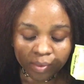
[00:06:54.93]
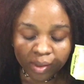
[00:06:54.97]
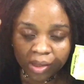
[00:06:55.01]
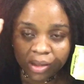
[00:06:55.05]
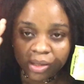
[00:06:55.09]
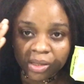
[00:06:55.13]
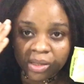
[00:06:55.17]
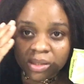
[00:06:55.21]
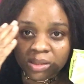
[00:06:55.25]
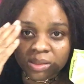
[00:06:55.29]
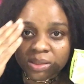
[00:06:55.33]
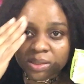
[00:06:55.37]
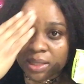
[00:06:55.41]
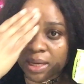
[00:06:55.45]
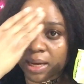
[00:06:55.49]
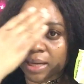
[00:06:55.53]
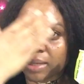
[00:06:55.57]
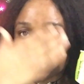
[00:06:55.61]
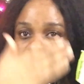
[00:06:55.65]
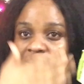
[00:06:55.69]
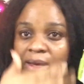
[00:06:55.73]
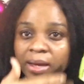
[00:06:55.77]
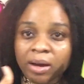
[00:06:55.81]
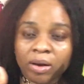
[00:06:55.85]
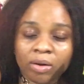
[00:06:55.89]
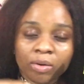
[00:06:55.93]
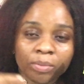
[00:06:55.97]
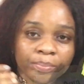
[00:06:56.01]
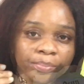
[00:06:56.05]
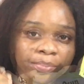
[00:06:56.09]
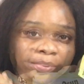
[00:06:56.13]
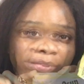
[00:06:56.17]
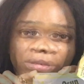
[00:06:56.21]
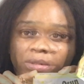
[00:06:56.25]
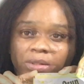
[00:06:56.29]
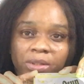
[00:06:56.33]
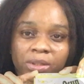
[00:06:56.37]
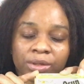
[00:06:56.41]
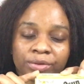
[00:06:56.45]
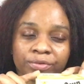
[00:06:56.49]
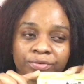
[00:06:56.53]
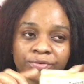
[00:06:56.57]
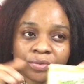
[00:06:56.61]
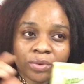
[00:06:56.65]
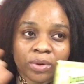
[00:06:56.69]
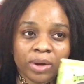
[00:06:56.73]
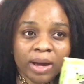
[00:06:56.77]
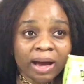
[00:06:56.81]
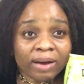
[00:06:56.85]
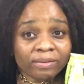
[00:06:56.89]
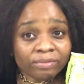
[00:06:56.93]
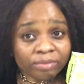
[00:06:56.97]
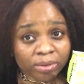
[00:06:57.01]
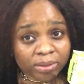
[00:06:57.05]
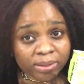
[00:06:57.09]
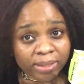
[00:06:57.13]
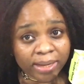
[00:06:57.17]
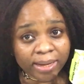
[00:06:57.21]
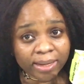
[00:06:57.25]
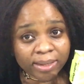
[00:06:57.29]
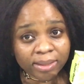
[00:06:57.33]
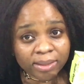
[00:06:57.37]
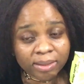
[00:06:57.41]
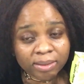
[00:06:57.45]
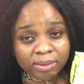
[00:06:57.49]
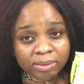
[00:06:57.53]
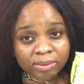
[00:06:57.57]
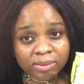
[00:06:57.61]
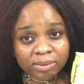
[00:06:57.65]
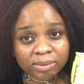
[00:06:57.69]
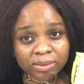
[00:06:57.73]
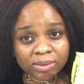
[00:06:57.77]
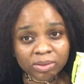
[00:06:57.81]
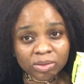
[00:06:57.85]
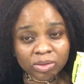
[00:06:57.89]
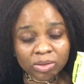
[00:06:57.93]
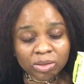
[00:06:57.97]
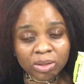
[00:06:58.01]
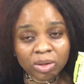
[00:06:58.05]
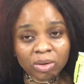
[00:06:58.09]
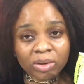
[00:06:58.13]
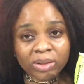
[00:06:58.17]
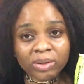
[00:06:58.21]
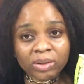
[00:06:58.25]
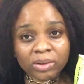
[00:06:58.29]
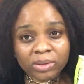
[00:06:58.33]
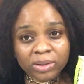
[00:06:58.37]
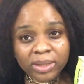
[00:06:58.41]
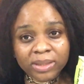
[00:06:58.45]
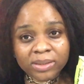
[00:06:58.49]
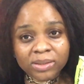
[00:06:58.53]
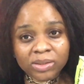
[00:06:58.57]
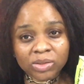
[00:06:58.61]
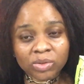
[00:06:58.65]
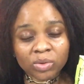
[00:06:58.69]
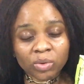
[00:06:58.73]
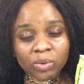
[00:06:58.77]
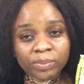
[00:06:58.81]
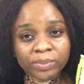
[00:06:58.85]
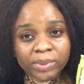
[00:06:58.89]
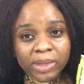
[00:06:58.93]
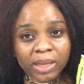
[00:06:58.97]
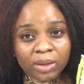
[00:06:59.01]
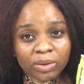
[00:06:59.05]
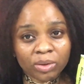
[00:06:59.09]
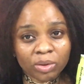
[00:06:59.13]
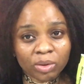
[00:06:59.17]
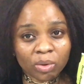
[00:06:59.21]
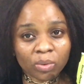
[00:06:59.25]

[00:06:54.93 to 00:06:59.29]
It can help you. If you have another soap that